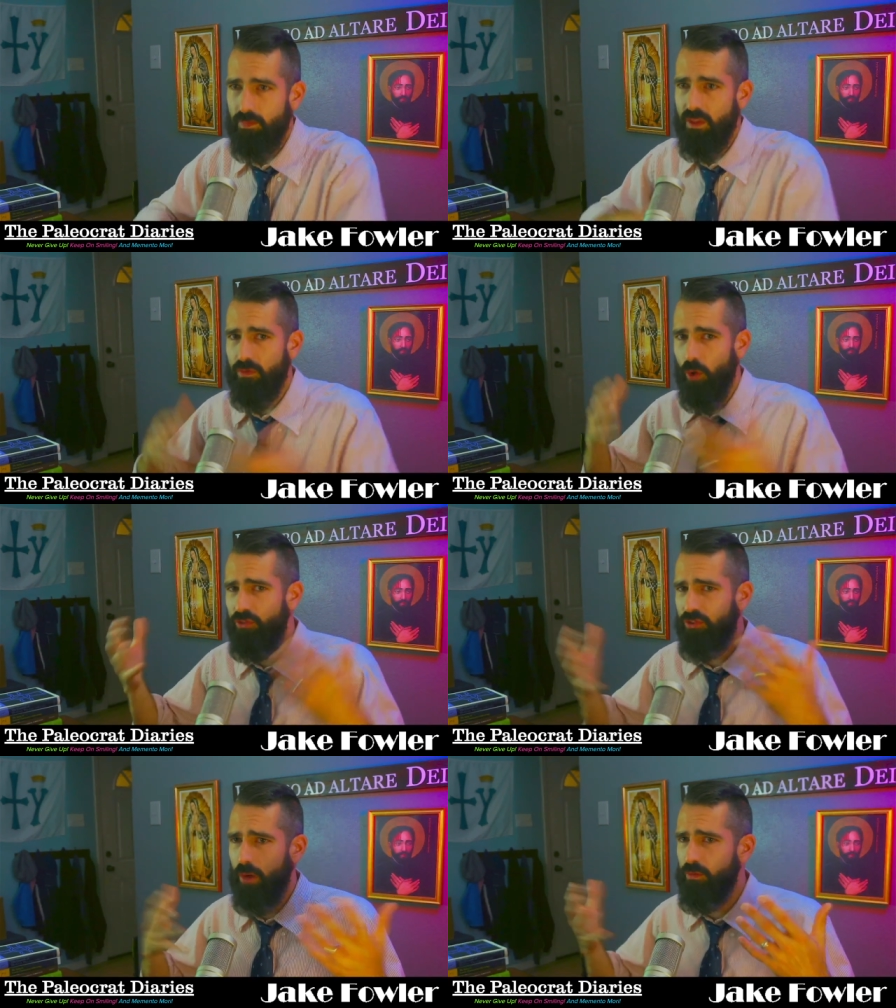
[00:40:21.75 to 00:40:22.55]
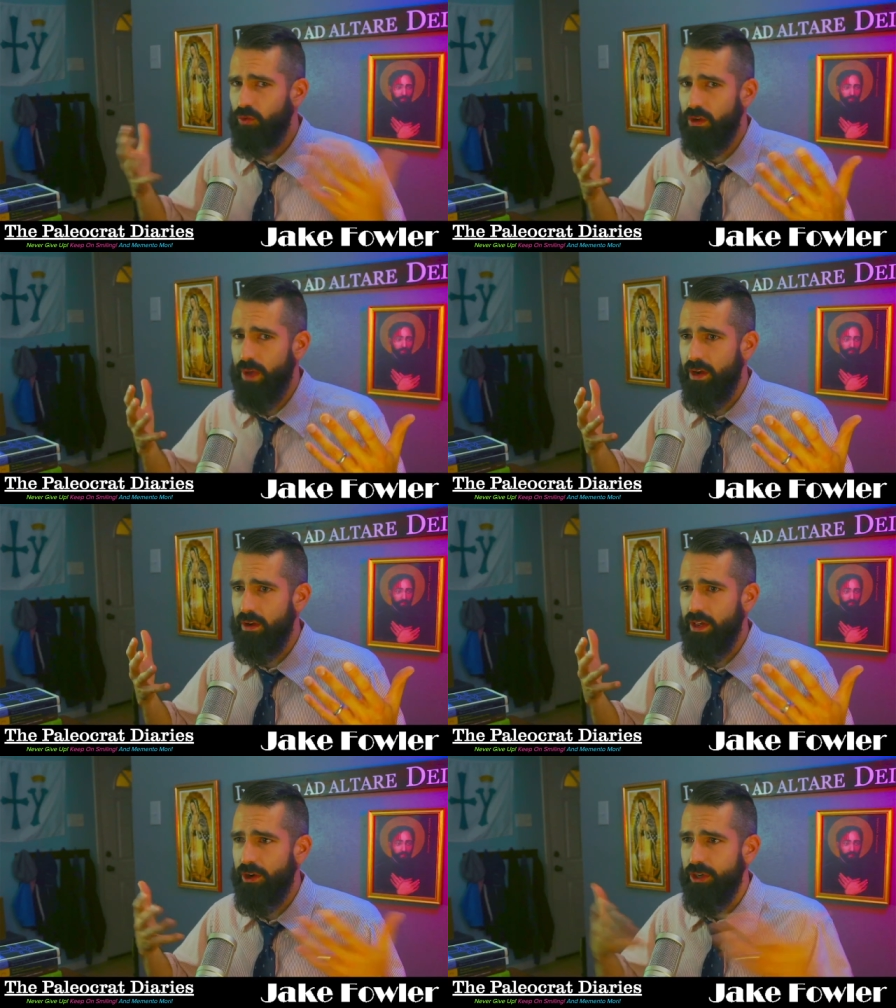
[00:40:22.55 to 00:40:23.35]
Those terms would have been
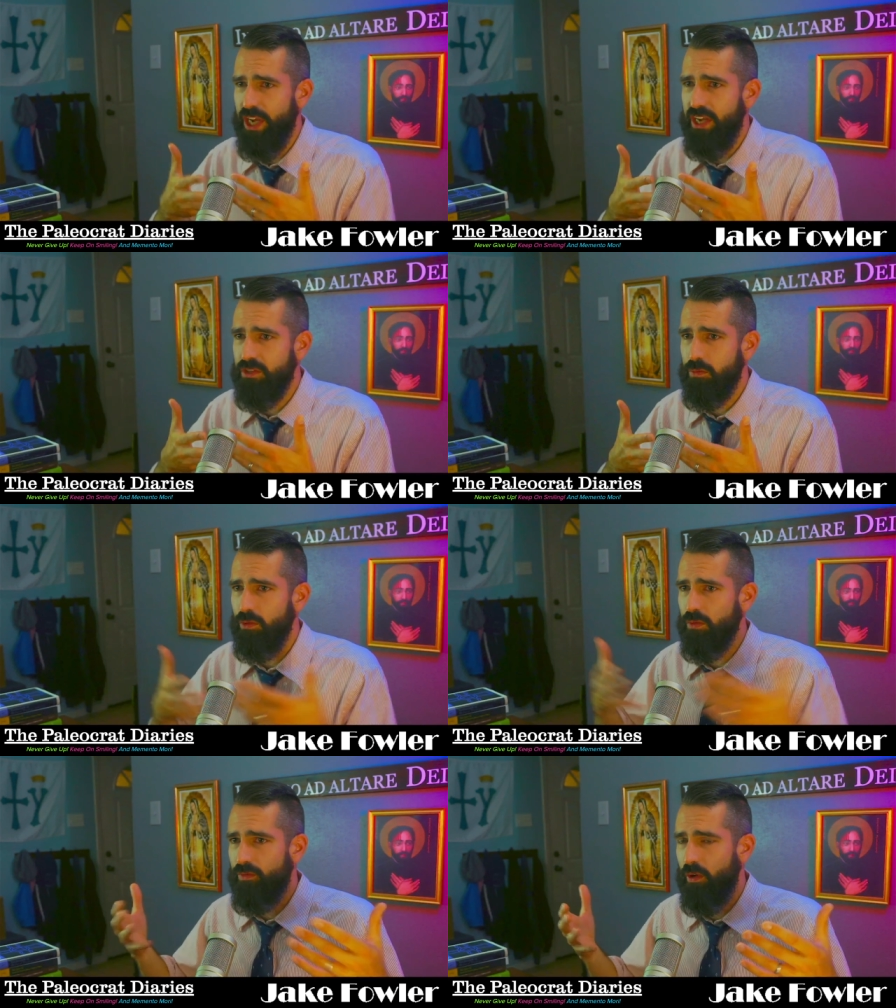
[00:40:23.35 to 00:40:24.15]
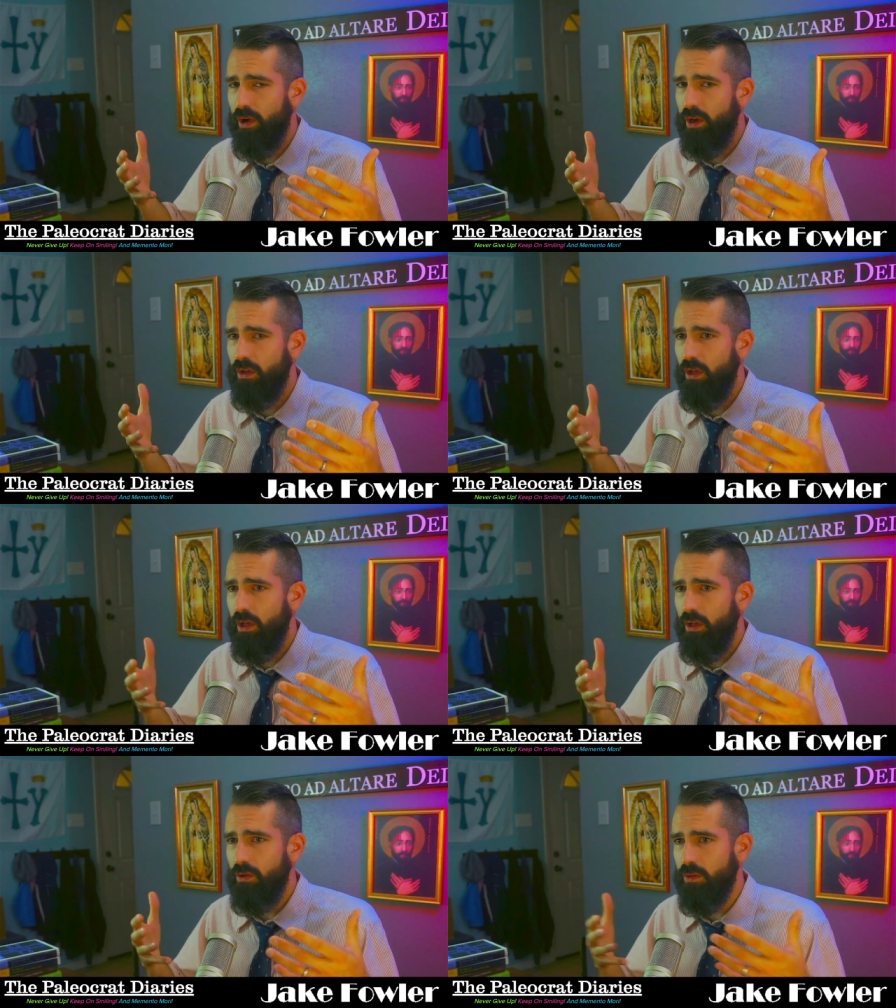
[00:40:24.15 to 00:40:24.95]
interchangeable, referring
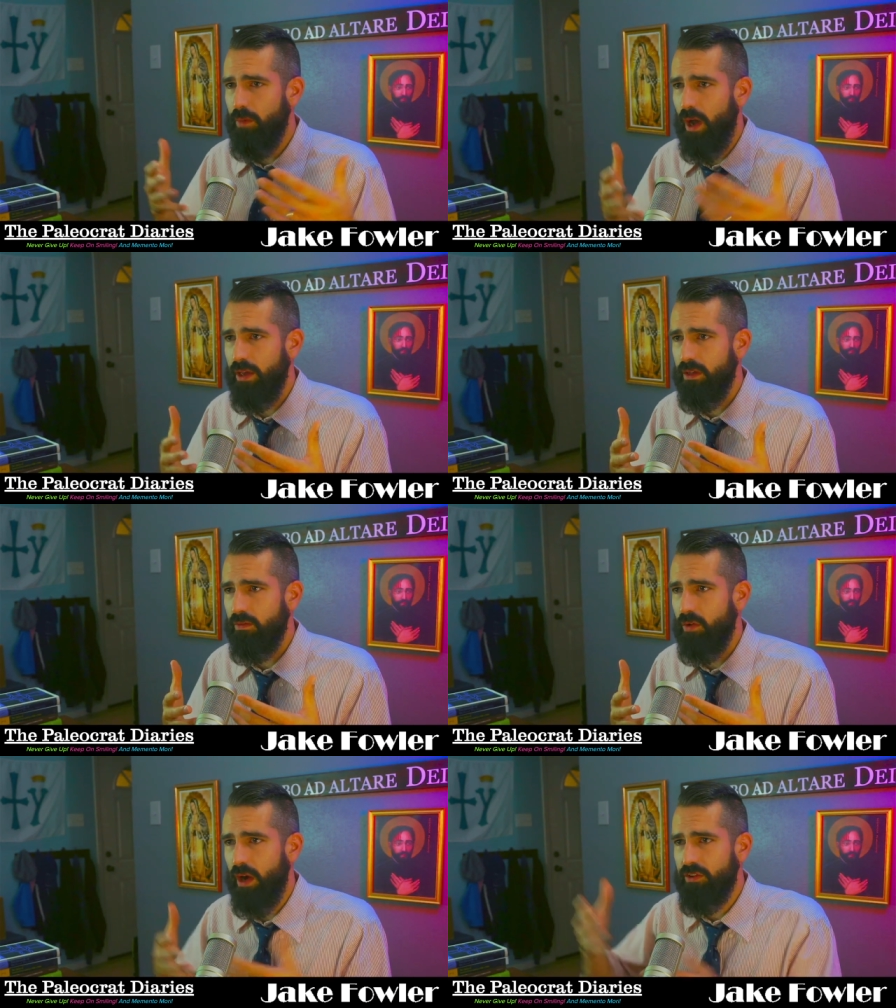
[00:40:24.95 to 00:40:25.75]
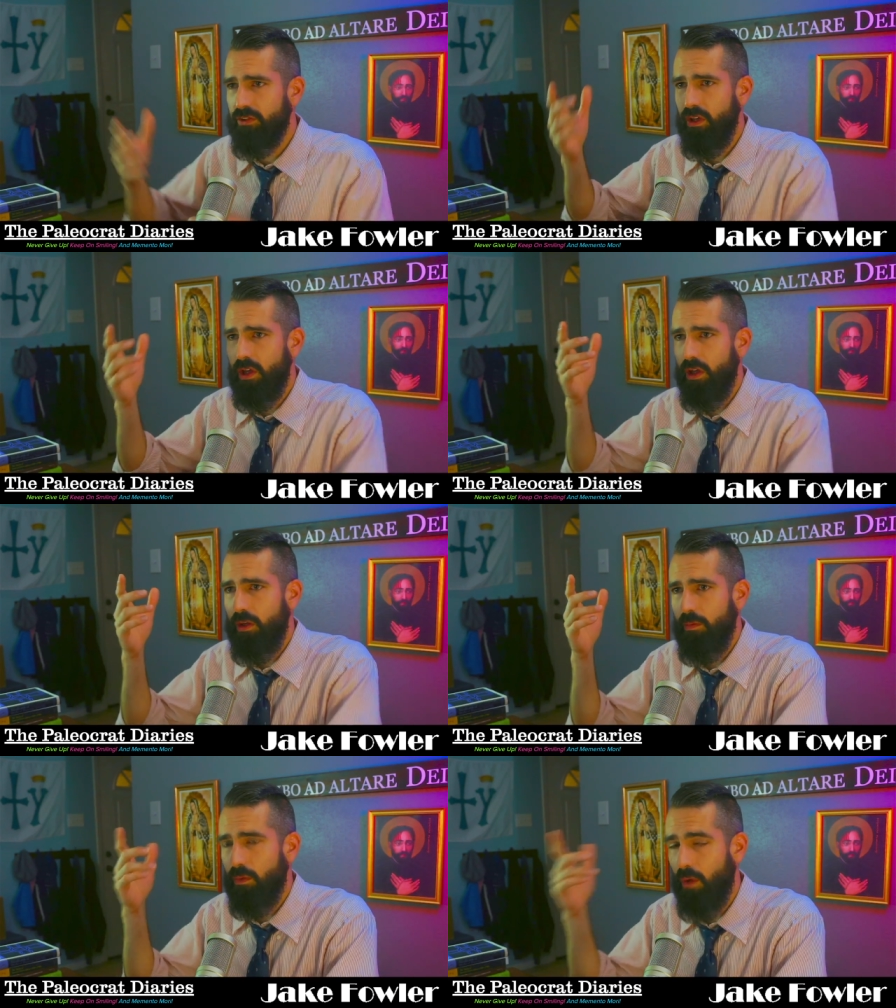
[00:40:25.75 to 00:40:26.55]
to the body of Christ
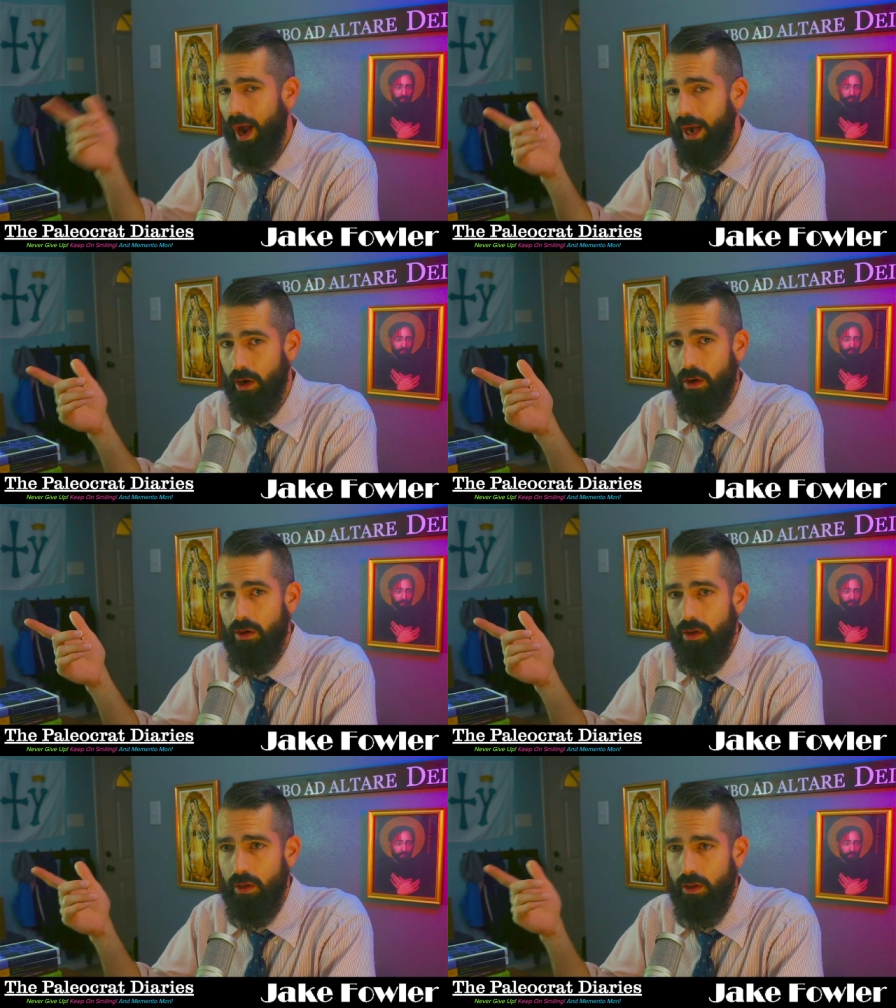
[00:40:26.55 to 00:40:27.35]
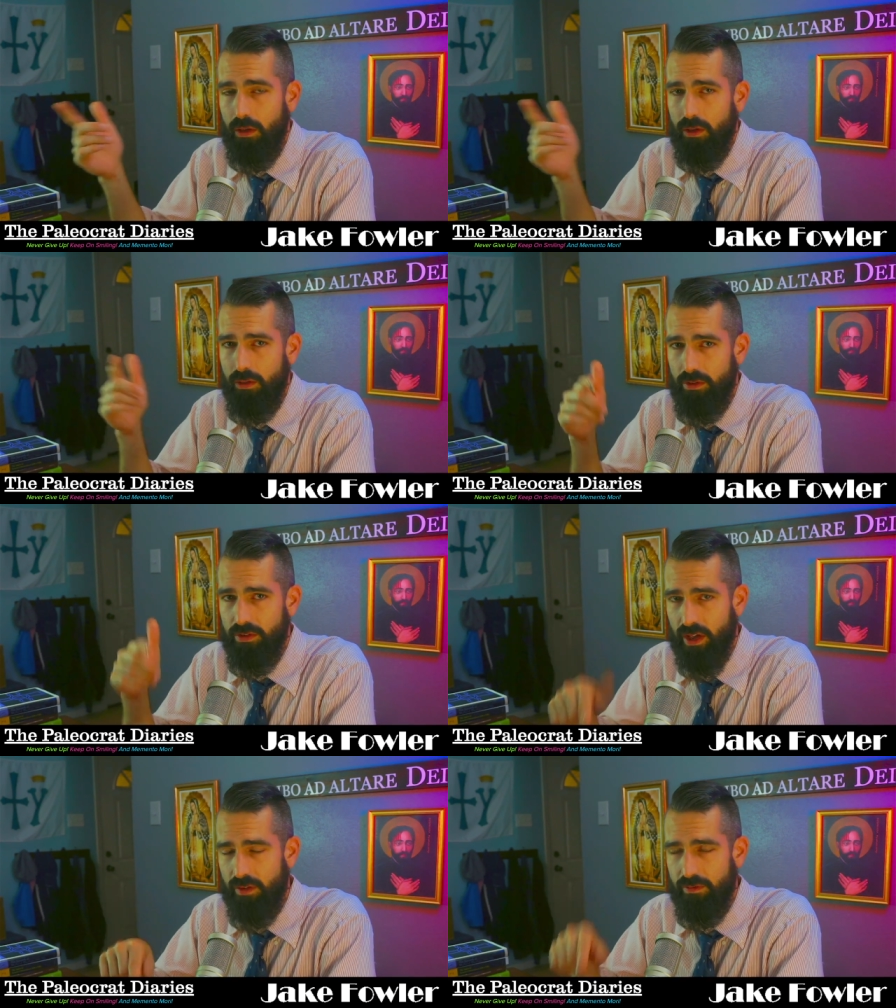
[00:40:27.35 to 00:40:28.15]
prior to
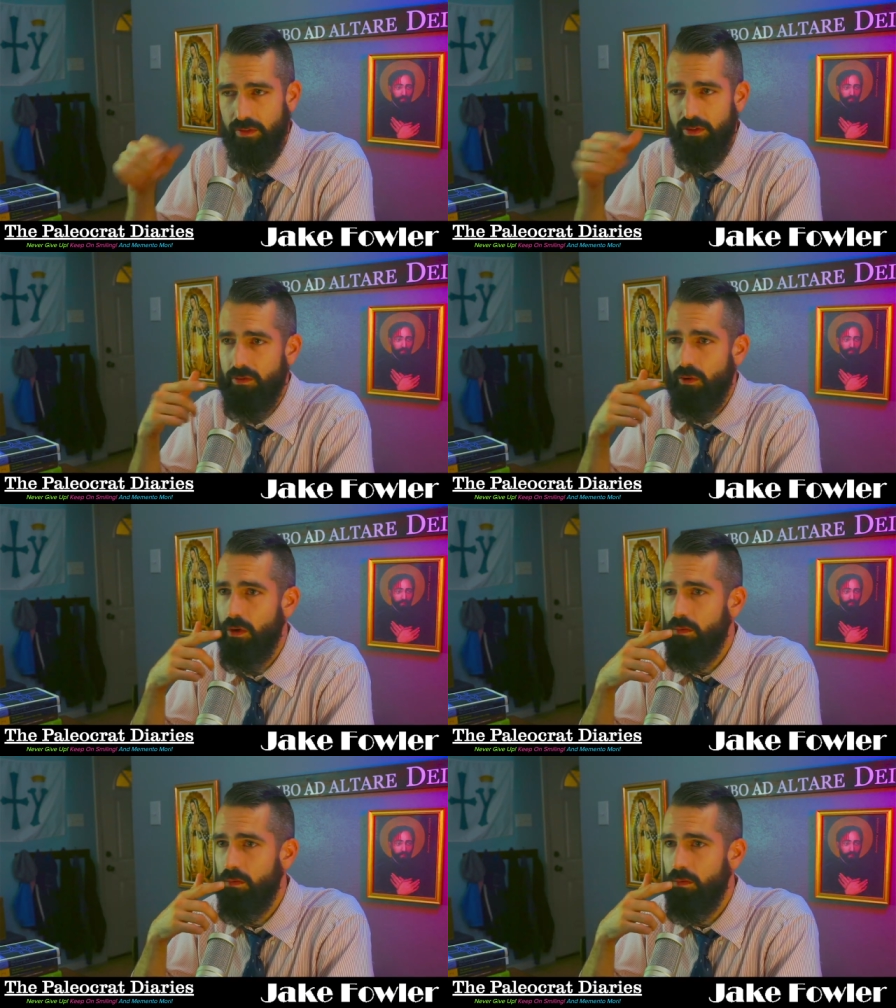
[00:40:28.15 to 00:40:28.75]
1054.